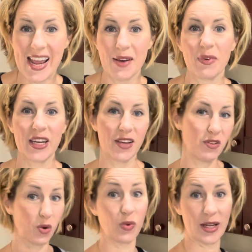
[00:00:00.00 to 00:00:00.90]
I'm going to give
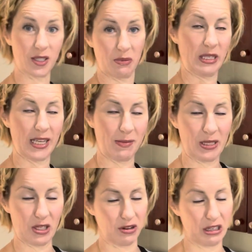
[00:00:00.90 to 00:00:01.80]
you a recipe
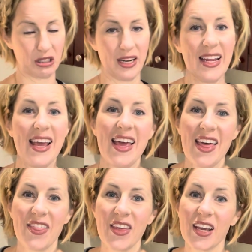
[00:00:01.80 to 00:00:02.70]
demonstration
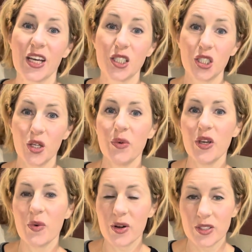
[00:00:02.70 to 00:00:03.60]
that could show
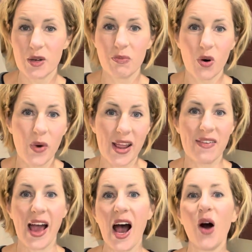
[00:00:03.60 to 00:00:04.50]
you a simple way of
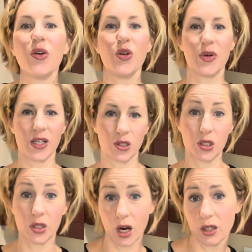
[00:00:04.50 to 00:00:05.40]
how you can
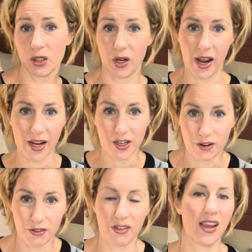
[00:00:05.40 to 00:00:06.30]
start trying
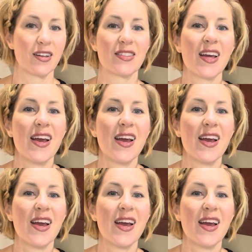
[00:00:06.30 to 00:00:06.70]
new things.